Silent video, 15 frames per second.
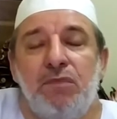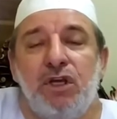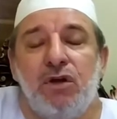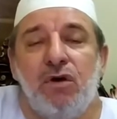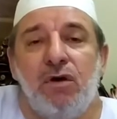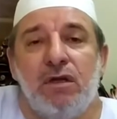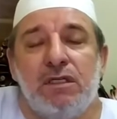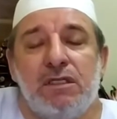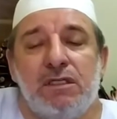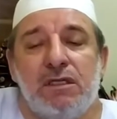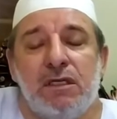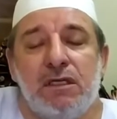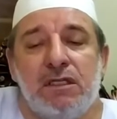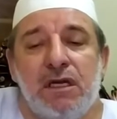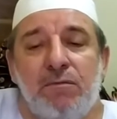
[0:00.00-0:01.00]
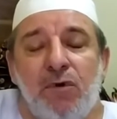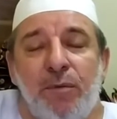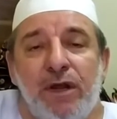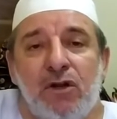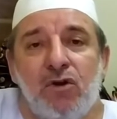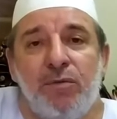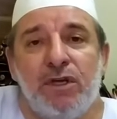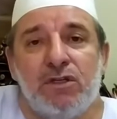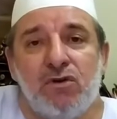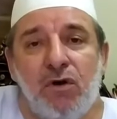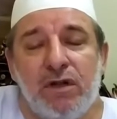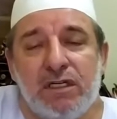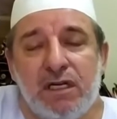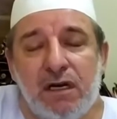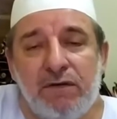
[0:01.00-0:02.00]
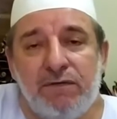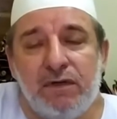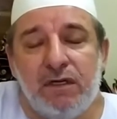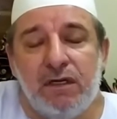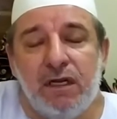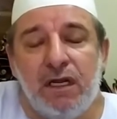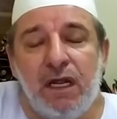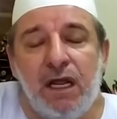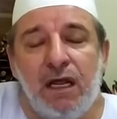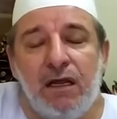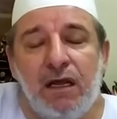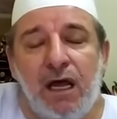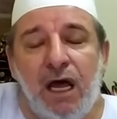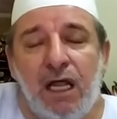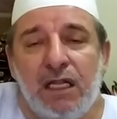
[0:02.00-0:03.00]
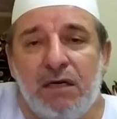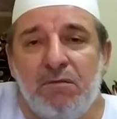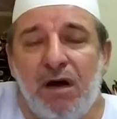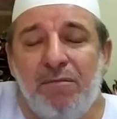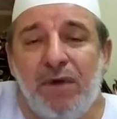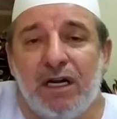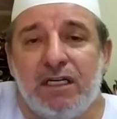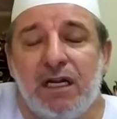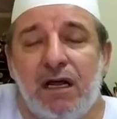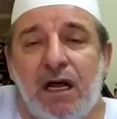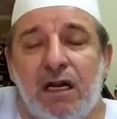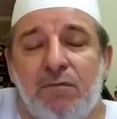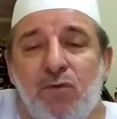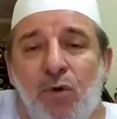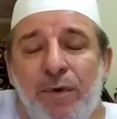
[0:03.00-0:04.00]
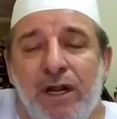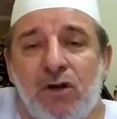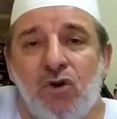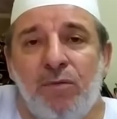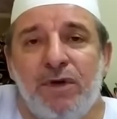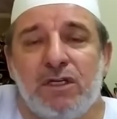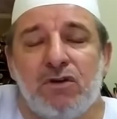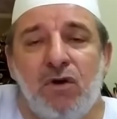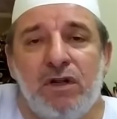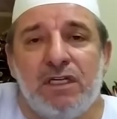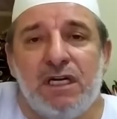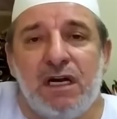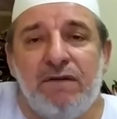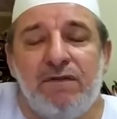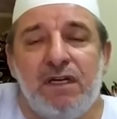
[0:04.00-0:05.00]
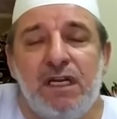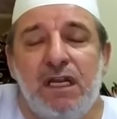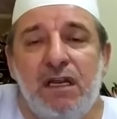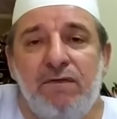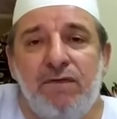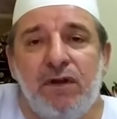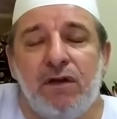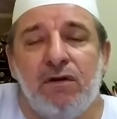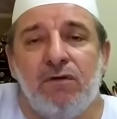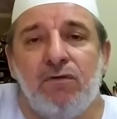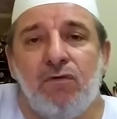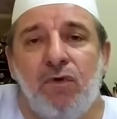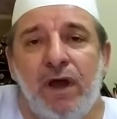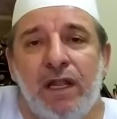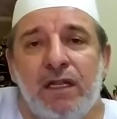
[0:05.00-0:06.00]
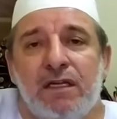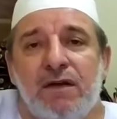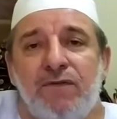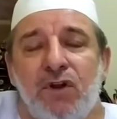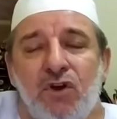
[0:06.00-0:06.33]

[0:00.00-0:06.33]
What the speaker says: because the momentum is conserved, and remember the momentum is conserved even when the